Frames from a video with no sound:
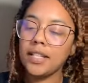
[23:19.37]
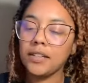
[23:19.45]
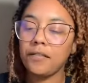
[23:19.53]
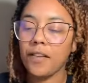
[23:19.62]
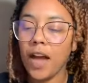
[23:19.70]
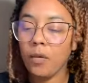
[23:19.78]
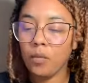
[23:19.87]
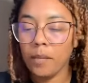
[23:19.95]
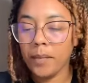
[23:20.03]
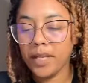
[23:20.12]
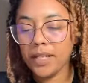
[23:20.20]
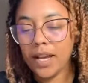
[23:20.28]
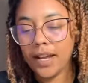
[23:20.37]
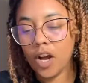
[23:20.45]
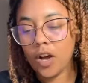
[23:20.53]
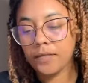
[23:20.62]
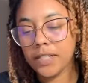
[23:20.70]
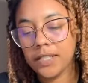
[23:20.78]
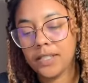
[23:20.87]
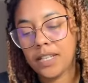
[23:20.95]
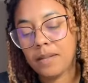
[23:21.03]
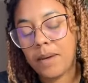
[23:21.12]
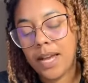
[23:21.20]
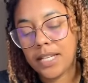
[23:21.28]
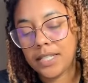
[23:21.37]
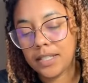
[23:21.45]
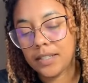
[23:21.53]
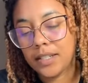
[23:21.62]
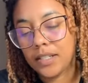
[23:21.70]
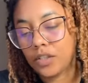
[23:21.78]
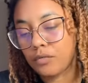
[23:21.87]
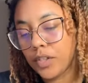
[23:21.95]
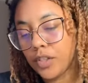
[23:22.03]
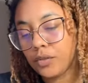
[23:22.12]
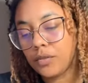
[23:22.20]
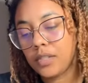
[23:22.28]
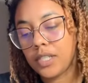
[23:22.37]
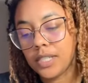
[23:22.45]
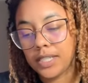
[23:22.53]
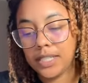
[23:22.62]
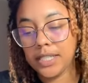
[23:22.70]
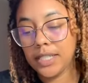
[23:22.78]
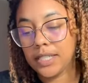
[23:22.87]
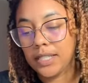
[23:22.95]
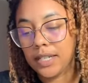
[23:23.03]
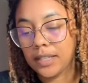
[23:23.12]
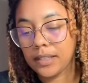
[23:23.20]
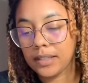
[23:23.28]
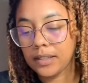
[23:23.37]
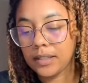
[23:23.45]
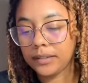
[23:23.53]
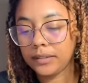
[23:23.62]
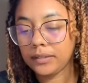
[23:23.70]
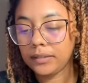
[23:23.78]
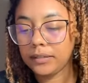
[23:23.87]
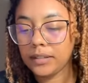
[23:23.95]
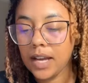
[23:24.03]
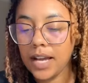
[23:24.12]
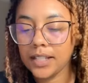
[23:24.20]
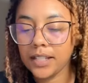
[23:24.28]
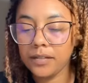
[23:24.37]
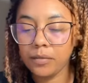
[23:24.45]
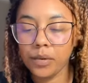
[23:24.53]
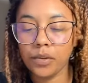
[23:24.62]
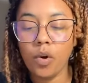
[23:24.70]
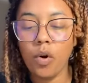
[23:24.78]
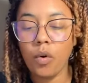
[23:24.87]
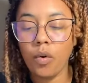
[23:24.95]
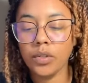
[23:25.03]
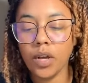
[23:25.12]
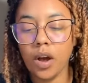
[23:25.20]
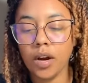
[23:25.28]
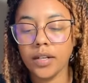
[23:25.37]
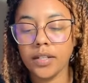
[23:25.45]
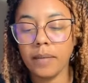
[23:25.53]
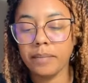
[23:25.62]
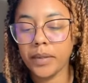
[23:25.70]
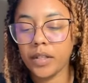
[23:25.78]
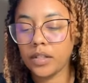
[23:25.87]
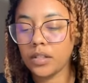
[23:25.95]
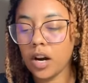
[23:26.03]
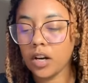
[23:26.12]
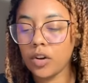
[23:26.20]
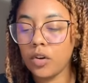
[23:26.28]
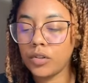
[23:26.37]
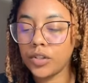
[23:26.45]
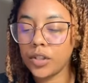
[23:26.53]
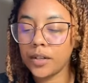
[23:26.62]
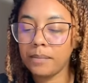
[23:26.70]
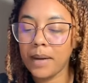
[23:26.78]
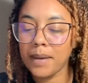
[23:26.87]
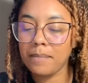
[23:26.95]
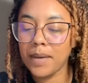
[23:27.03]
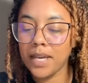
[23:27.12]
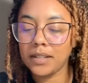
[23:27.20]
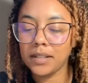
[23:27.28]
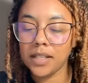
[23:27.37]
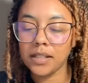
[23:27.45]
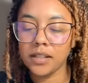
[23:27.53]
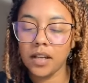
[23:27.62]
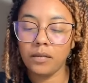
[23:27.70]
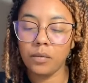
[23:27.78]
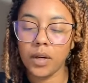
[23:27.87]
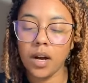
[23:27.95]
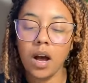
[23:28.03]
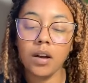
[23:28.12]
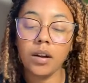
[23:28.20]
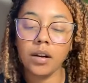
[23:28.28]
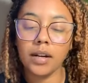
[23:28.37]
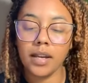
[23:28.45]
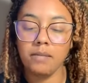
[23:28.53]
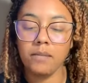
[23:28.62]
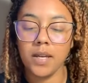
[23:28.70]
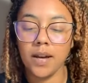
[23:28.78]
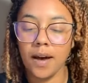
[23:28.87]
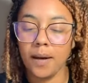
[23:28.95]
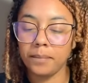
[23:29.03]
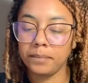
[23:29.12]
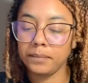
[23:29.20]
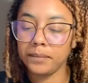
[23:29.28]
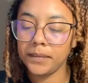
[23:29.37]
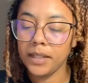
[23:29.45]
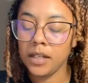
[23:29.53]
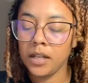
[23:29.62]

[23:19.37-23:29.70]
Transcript: As a fat woman, I often see my existence reduced to statistics, as if with cold, hard numbers, our culture might make sense of what hunger can become.